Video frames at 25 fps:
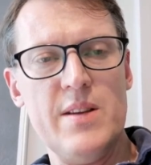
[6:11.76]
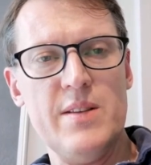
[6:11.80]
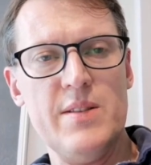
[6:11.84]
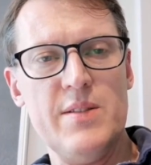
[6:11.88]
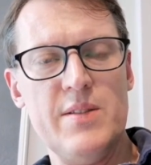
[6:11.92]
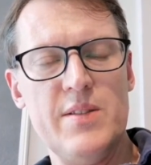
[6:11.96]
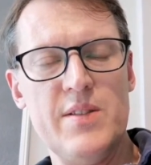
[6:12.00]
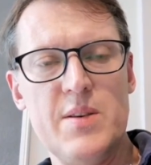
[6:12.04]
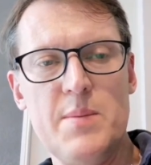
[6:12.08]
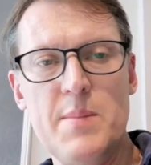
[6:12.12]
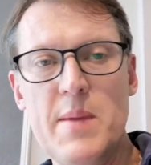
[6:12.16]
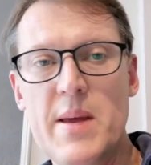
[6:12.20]

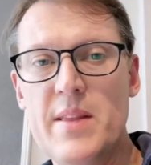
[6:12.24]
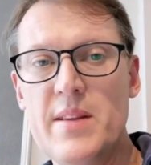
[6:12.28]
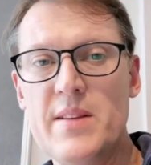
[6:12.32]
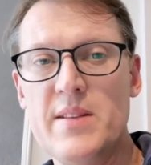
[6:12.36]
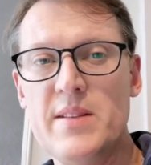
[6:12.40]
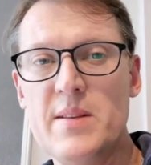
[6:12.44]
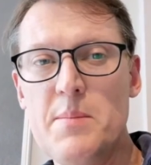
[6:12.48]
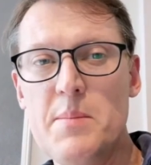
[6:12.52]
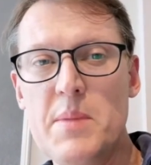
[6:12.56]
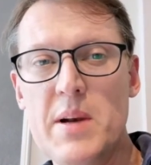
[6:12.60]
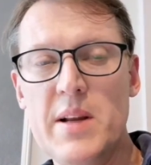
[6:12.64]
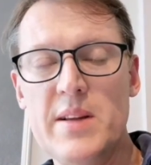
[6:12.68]
To me, the
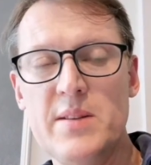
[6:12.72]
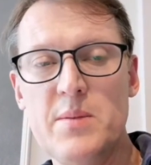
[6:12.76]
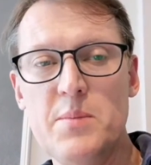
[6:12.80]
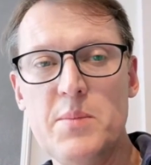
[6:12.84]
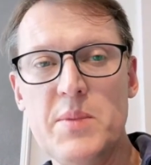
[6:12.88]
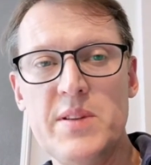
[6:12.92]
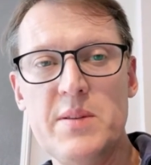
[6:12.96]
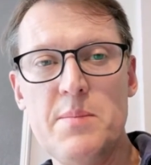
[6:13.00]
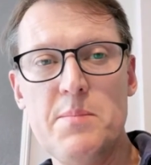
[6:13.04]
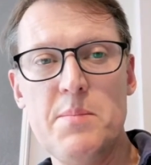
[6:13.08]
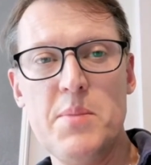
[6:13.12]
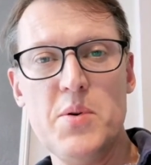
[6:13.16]
symbolism
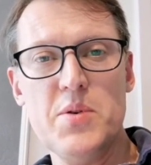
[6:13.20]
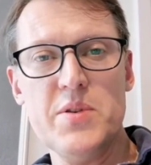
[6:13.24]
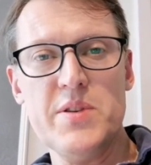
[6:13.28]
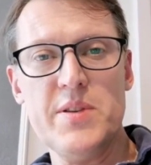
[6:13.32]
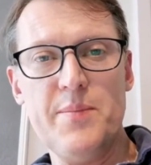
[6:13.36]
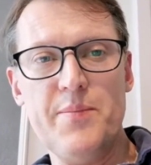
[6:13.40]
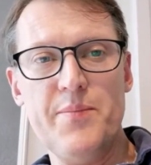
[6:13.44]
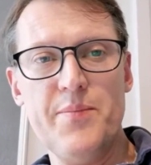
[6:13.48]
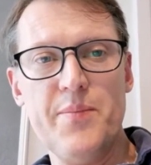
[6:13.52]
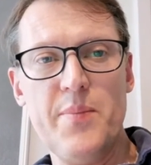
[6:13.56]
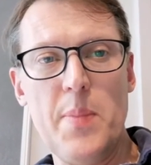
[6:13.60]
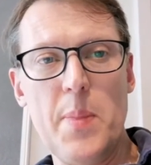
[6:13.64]
was
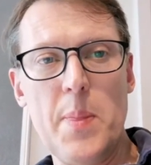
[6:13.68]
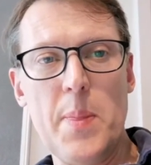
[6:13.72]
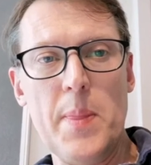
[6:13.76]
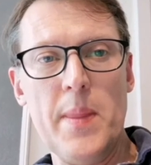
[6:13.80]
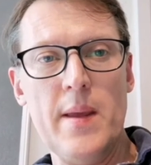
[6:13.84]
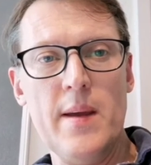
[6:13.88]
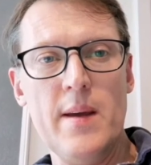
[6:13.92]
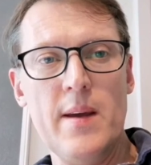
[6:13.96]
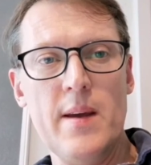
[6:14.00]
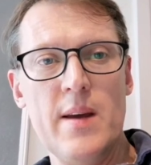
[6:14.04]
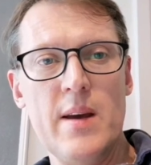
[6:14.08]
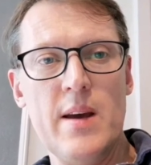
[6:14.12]
important,
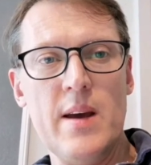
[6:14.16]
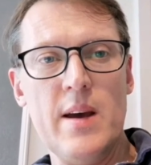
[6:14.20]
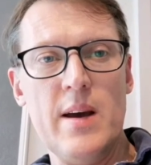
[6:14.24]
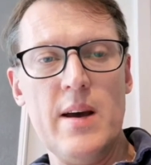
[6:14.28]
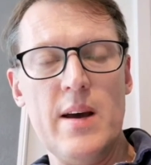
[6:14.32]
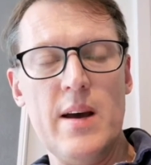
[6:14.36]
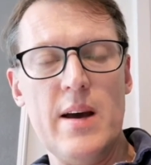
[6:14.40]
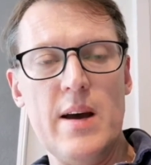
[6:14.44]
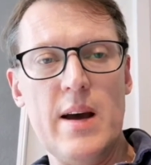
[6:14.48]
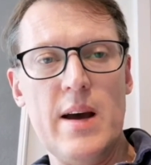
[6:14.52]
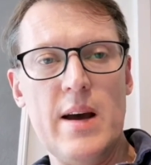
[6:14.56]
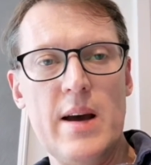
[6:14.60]

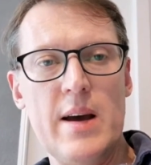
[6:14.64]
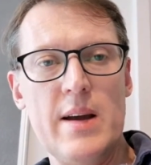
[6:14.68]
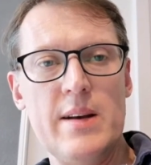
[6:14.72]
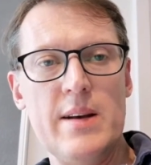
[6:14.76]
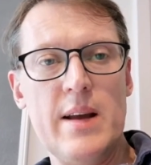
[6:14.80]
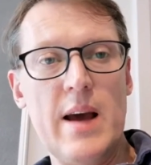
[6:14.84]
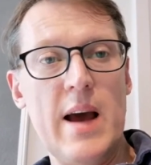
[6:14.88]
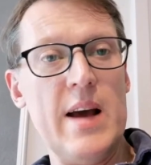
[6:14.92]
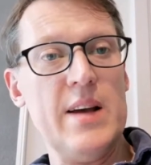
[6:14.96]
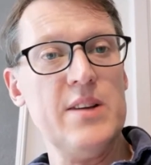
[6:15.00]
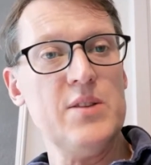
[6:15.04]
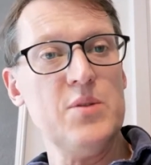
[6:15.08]
and
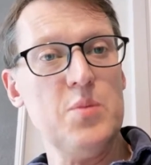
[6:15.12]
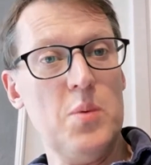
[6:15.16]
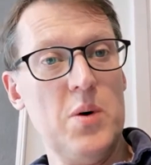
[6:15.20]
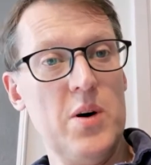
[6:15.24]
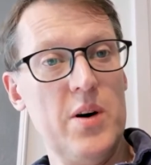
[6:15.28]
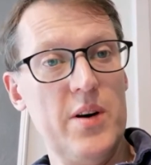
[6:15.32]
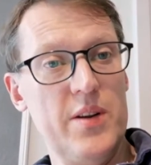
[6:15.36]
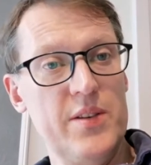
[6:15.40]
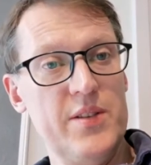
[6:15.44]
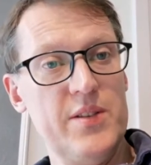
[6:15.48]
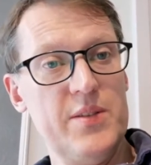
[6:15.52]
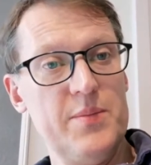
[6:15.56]
as
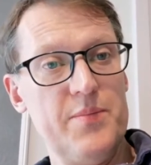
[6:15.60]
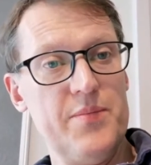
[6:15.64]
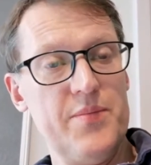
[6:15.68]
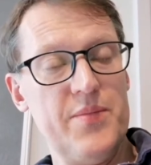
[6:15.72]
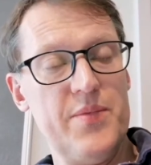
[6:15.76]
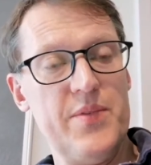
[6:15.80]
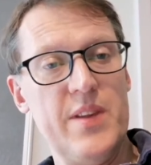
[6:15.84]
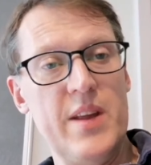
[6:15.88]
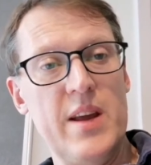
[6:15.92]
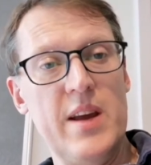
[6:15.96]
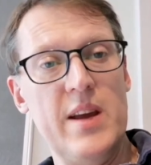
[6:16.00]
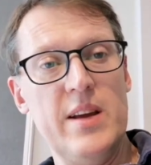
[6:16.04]
was
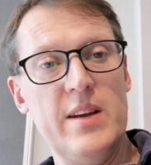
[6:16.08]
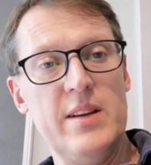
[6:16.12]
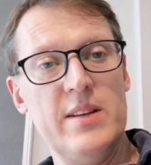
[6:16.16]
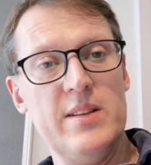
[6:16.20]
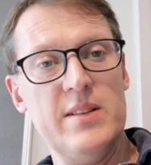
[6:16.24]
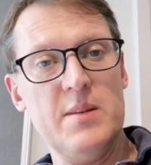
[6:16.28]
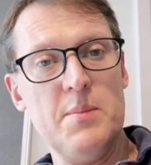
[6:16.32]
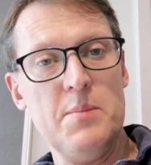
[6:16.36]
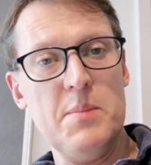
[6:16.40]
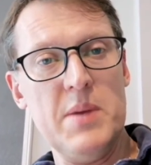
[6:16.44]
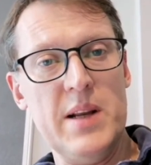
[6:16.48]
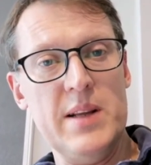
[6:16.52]
the
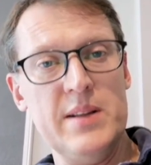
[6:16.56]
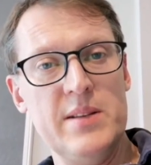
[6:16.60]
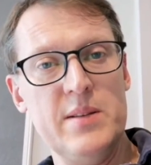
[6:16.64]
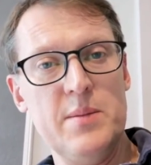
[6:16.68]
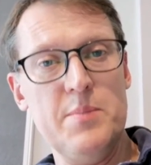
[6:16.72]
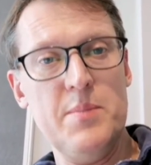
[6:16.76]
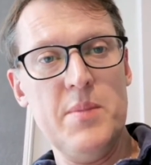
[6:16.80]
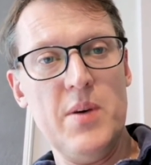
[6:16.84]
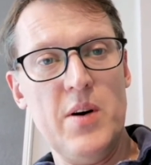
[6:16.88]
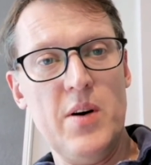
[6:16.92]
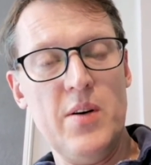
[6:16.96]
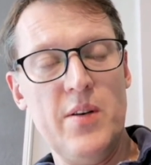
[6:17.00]

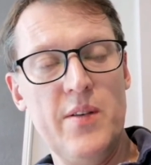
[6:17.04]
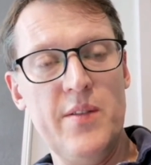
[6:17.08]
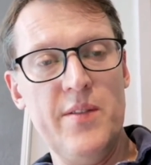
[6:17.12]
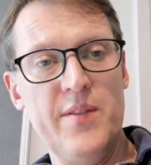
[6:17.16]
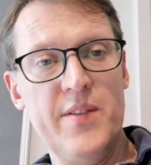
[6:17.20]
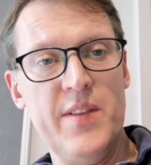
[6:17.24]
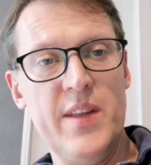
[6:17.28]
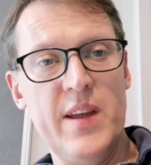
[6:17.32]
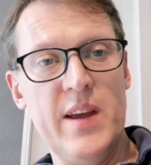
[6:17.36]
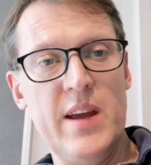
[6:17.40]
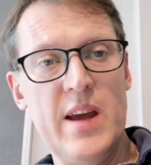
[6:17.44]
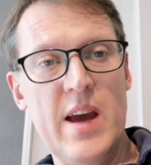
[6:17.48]
symbolism of
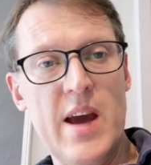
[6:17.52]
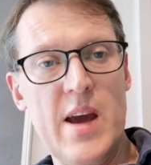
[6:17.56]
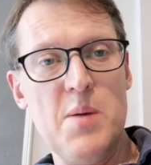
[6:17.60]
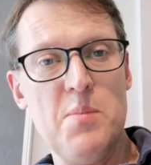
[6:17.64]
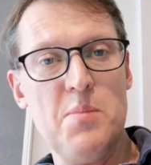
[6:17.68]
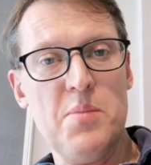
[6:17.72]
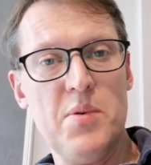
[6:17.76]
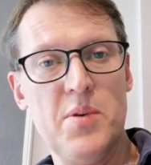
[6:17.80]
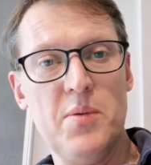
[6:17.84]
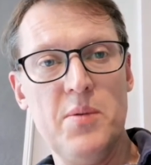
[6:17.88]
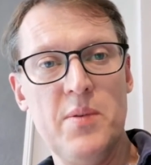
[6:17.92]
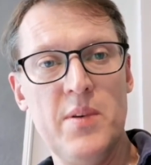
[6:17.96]
the
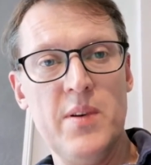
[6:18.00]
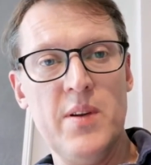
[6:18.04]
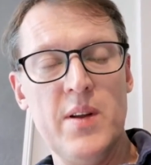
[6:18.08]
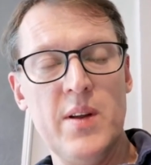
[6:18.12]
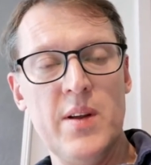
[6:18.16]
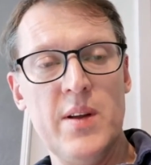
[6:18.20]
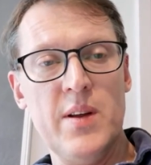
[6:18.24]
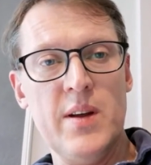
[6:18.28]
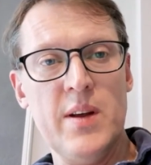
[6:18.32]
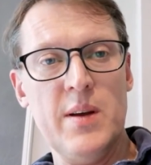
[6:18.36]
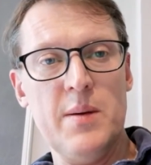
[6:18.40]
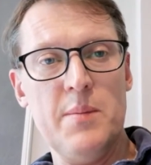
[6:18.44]
April
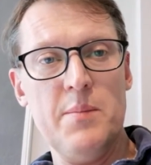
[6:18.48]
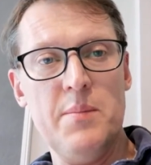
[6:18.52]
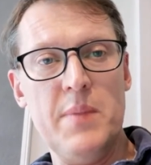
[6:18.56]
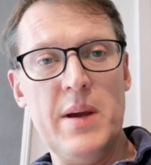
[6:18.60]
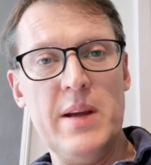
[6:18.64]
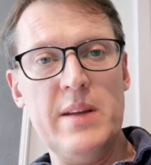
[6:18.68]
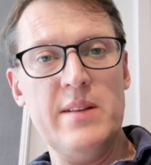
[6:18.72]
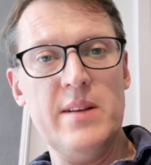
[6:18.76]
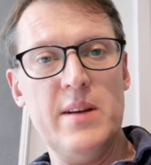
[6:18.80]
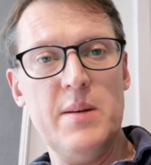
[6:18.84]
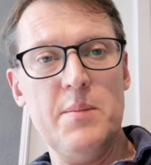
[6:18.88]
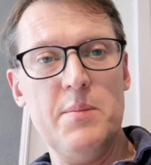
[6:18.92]

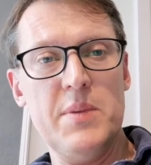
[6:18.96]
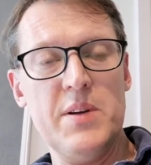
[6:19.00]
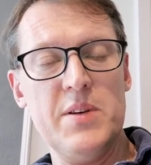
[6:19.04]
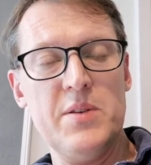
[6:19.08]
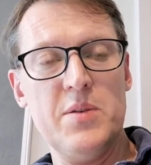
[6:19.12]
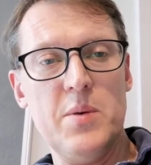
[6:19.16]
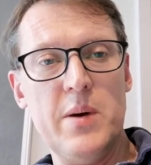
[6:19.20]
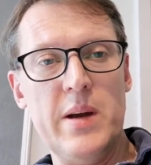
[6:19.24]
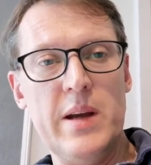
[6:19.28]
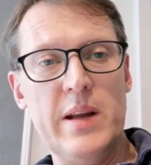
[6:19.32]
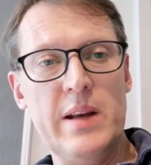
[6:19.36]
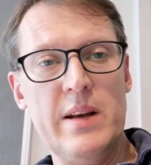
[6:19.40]
meeting
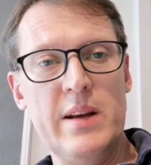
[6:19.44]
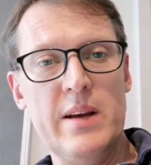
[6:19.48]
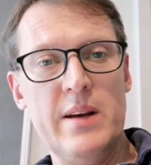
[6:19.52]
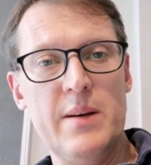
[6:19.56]
between